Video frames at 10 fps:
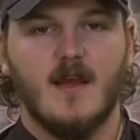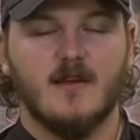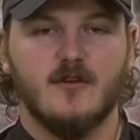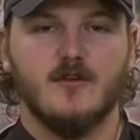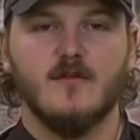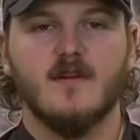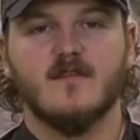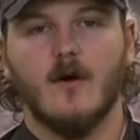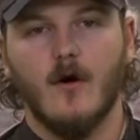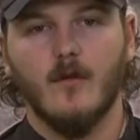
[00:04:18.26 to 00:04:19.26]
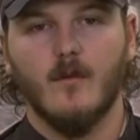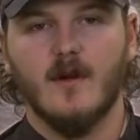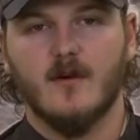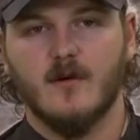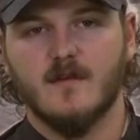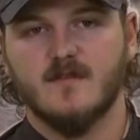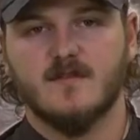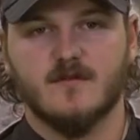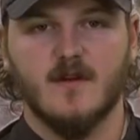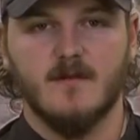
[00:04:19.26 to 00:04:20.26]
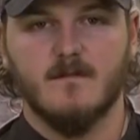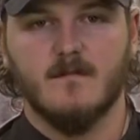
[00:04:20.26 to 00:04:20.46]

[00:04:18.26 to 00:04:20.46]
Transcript: You do this all the way across the stream.